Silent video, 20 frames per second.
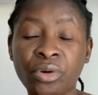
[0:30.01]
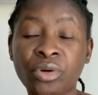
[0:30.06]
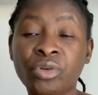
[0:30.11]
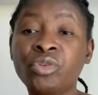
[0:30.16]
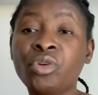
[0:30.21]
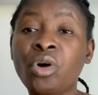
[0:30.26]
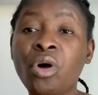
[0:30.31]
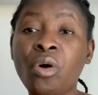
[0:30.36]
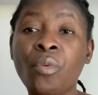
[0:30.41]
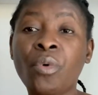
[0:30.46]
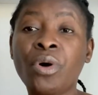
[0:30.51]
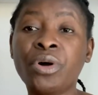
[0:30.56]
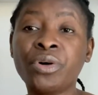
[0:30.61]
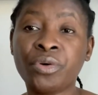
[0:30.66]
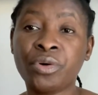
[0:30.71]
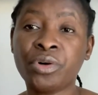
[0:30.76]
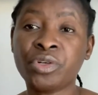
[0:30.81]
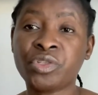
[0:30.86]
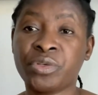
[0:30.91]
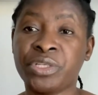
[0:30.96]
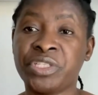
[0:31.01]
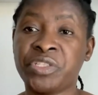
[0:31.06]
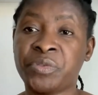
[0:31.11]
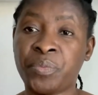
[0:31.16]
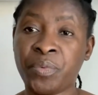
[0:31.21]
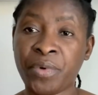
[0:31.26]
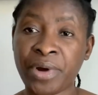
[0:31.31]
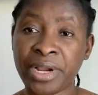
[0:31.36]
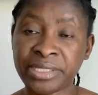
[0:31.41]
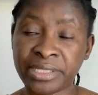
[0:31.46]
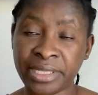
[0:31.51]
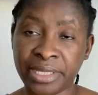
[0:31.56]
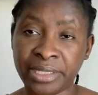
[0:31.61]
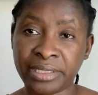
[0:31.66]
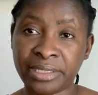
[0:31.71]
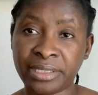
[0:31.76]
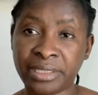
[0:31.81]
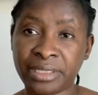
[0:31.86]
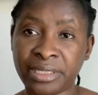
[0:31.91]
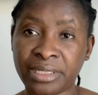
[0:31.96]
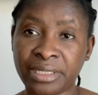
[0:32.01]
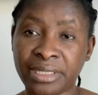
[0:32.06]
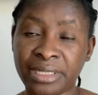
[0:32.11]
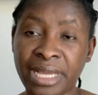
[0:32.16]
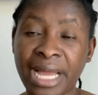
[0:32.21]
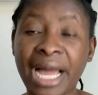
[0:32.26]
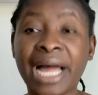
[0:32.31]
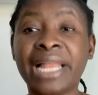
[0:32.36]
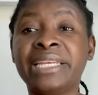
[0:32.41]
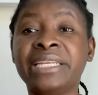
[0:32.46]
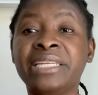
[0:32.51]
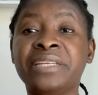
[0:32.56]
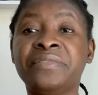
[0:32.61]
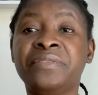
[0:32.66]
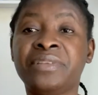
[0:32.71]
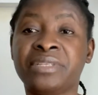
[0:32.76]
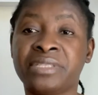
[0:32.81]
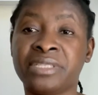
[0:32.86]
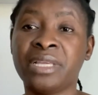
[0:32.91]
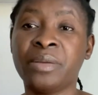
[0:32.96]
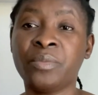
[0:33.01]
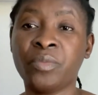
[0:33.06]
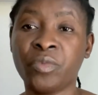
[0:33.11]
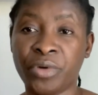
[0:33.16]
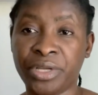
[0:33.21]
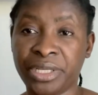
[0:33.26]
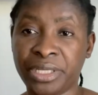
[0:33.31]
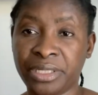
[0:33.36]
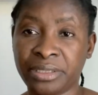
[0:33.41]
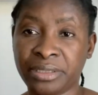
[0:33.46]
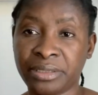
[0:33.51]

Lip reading: no one goes to his presence and live the same way.